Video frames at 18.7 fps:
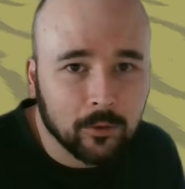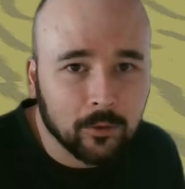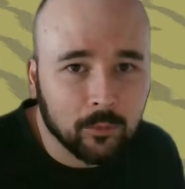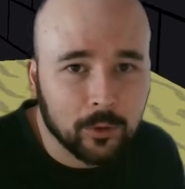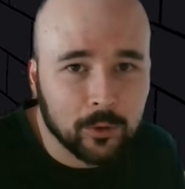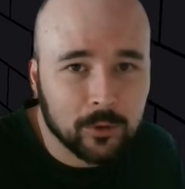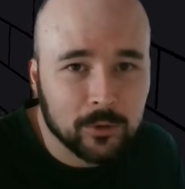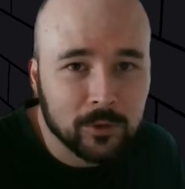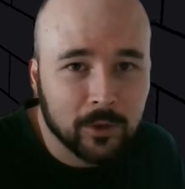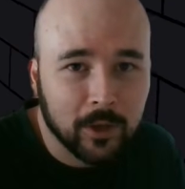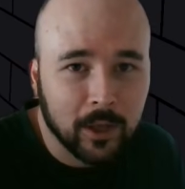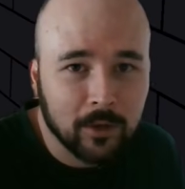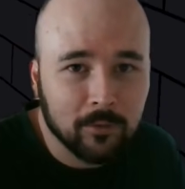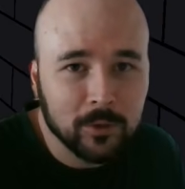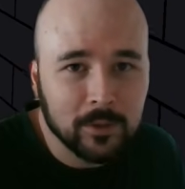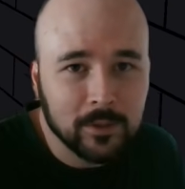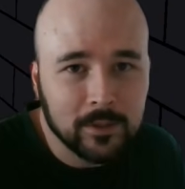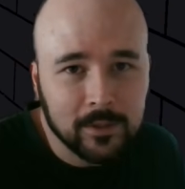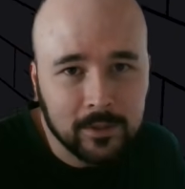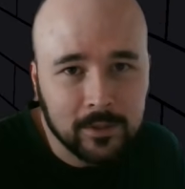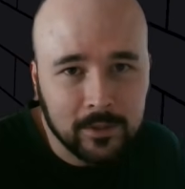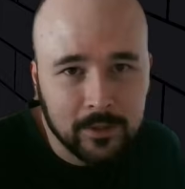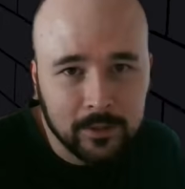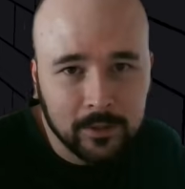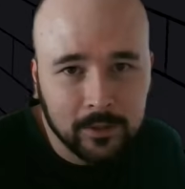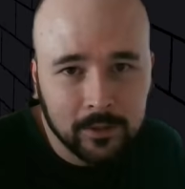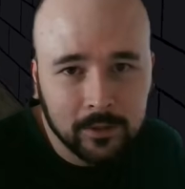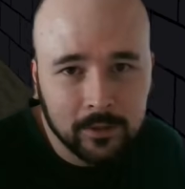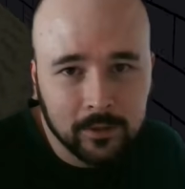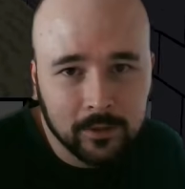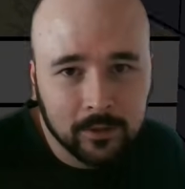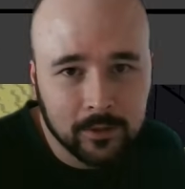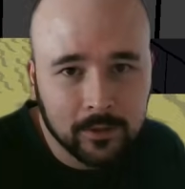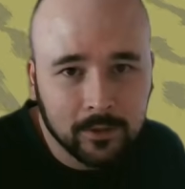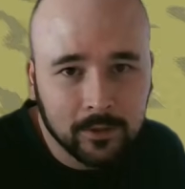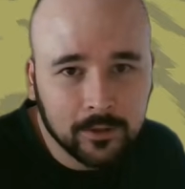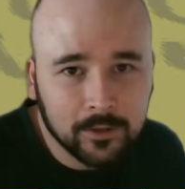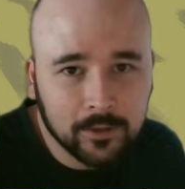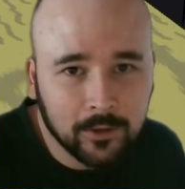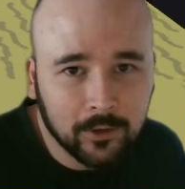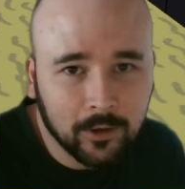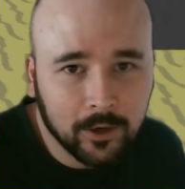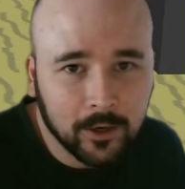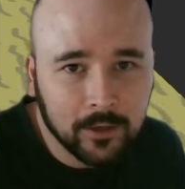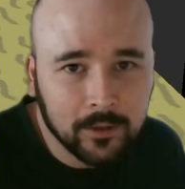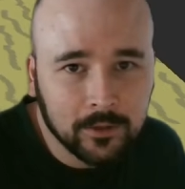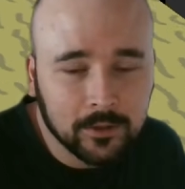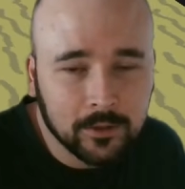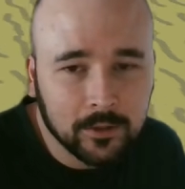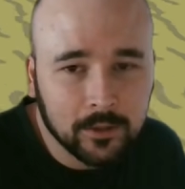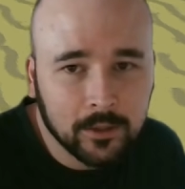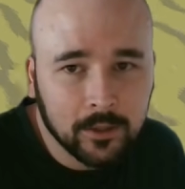we also have with the ceiling, right?